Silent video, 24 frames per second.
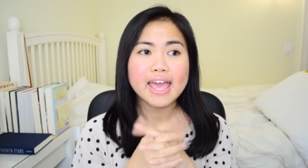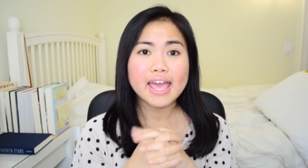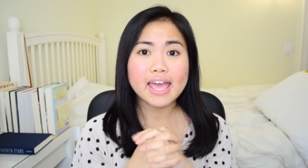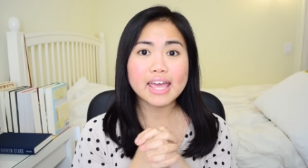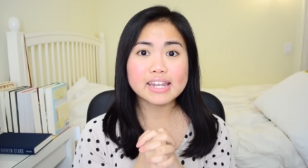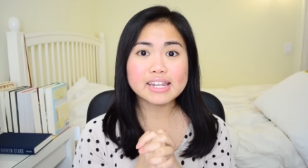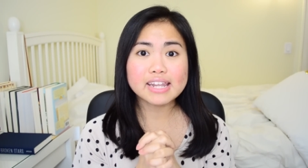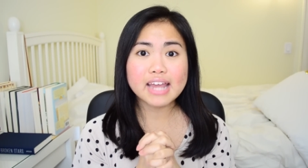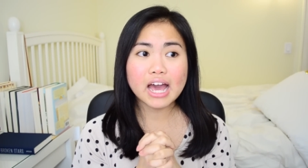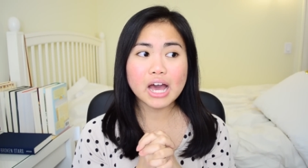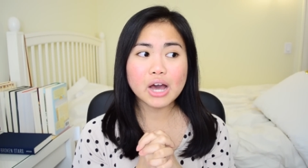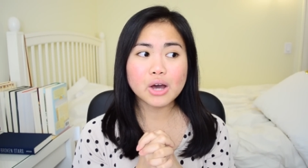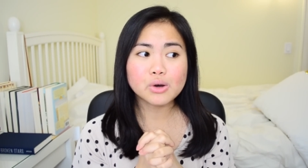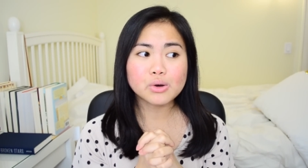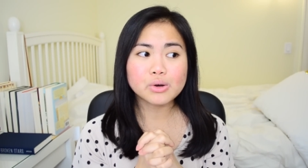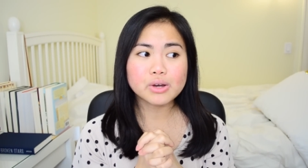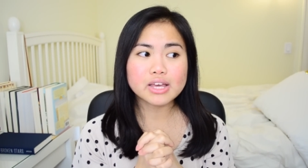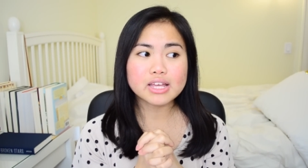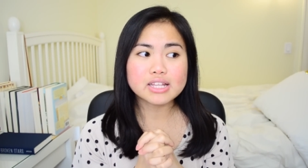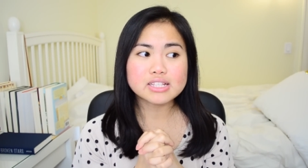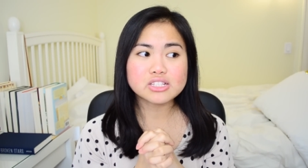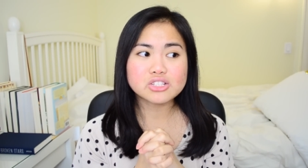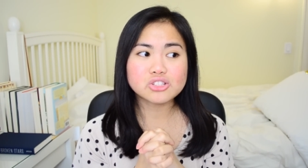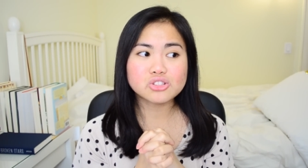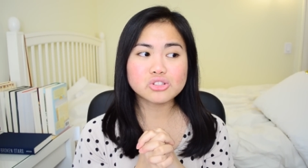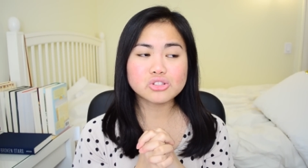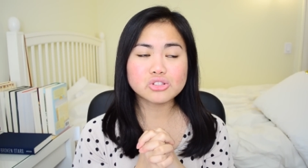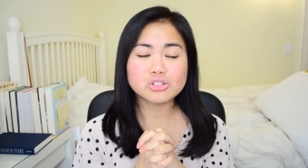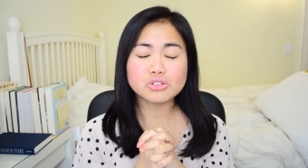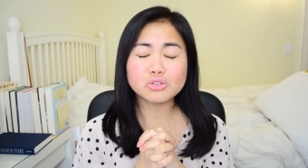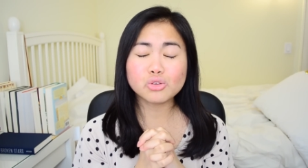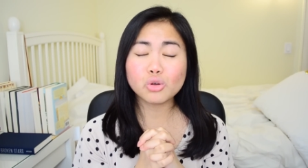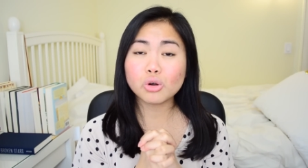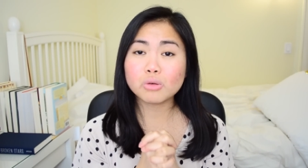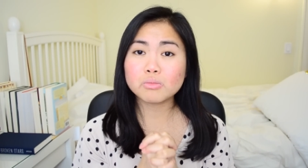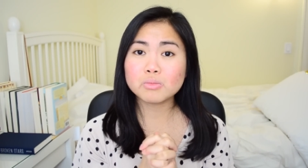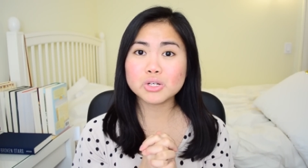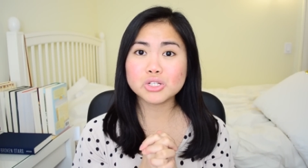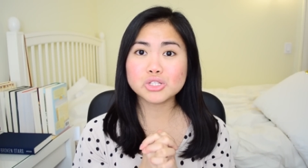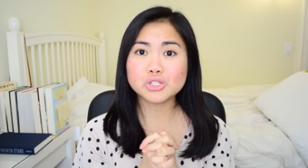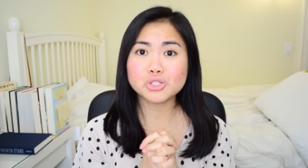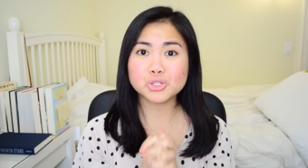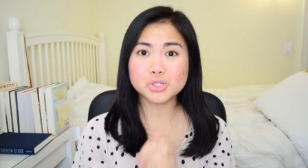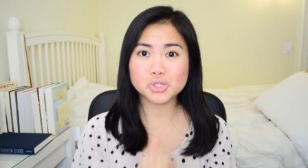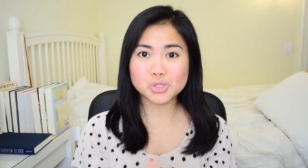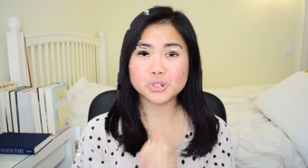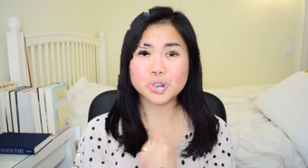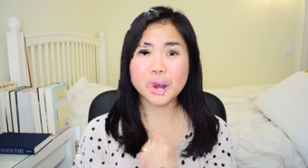and now it's normal
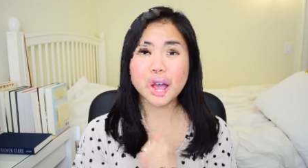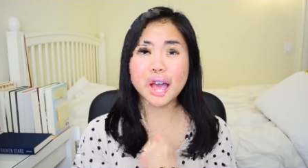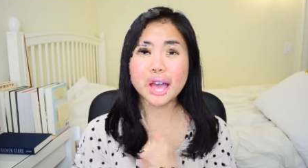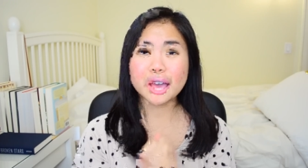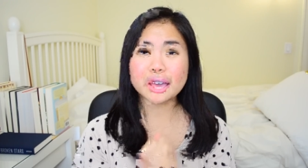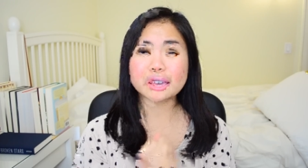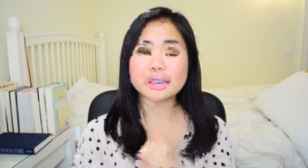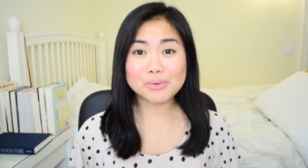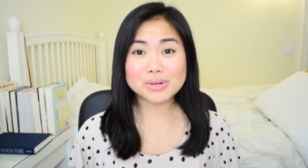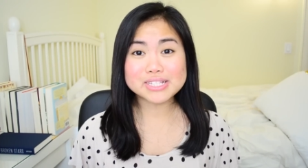to dry.